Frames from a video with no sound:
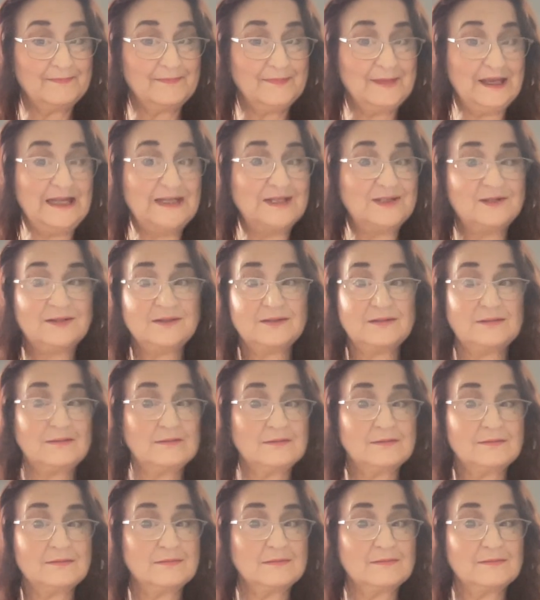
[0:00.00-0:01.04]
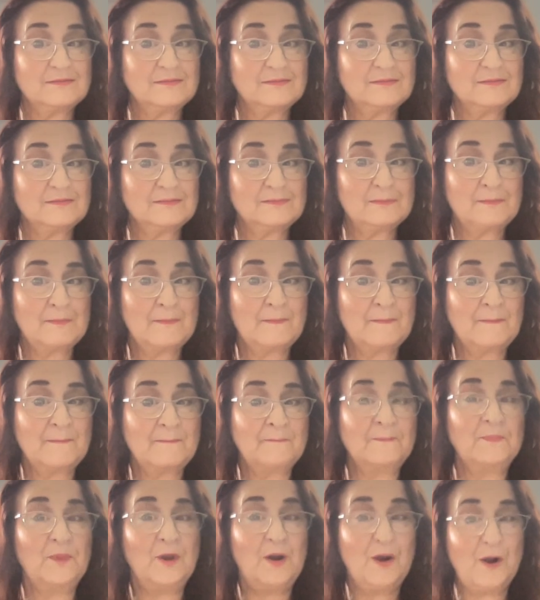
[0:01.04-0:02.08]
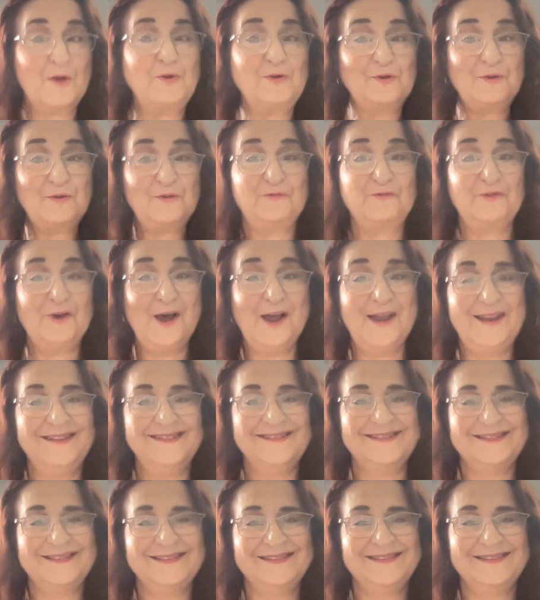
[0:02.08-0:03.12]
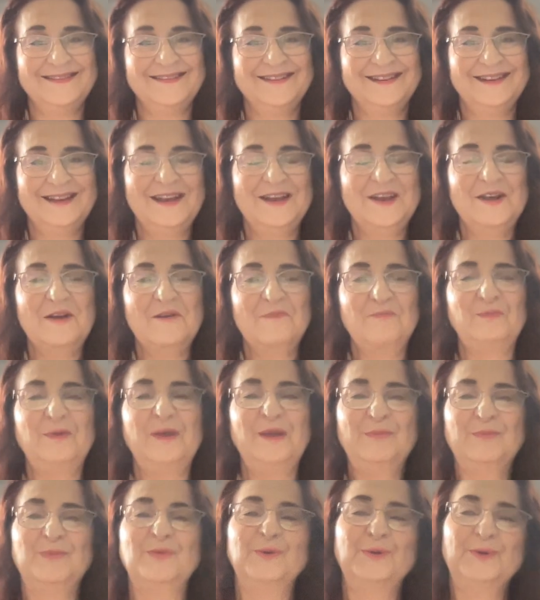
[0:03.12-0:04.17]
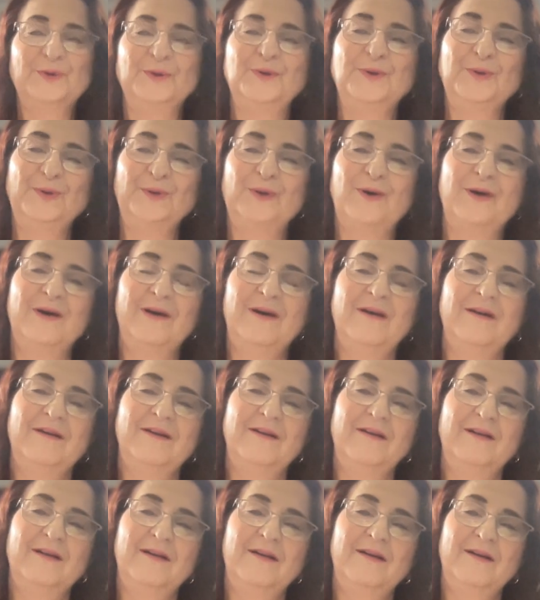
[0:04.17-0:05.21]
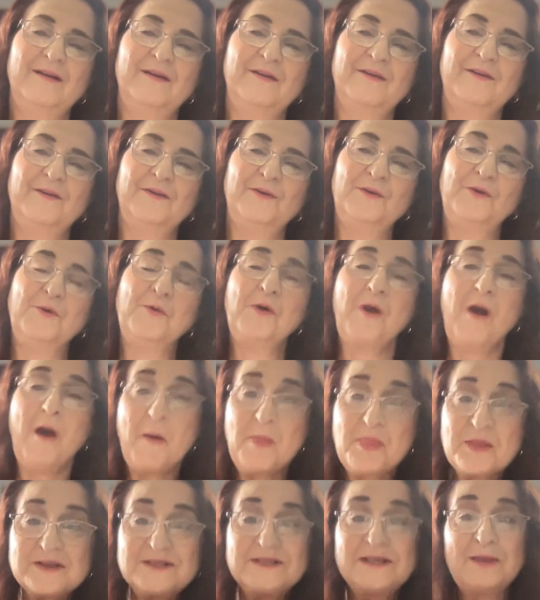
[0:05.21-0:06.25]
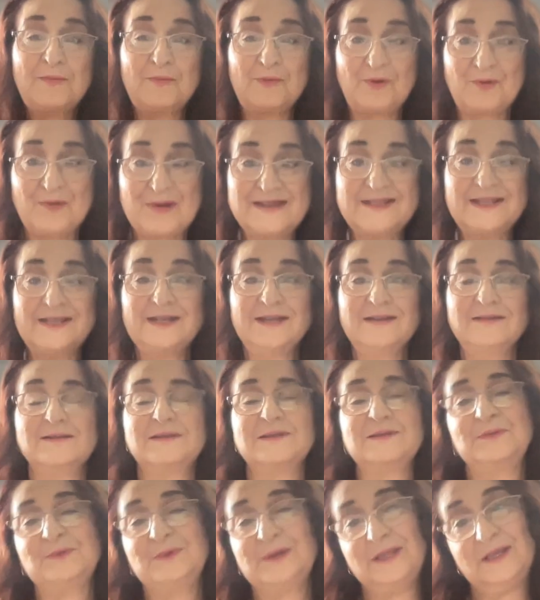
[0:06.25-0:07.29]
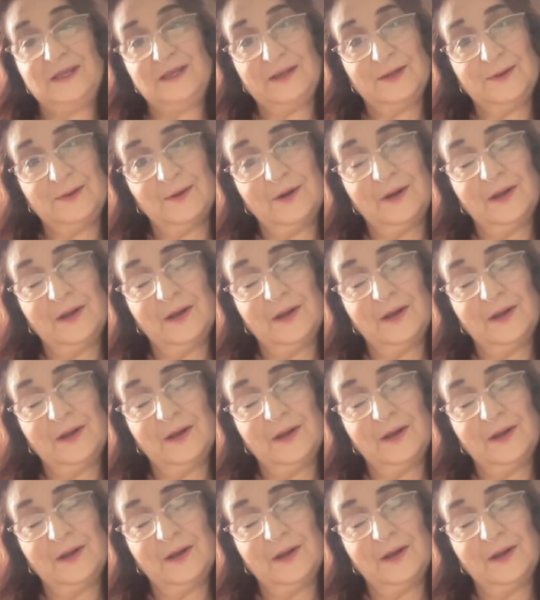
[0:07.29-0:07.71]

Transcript: It's harder to find people who are on the same resonance with you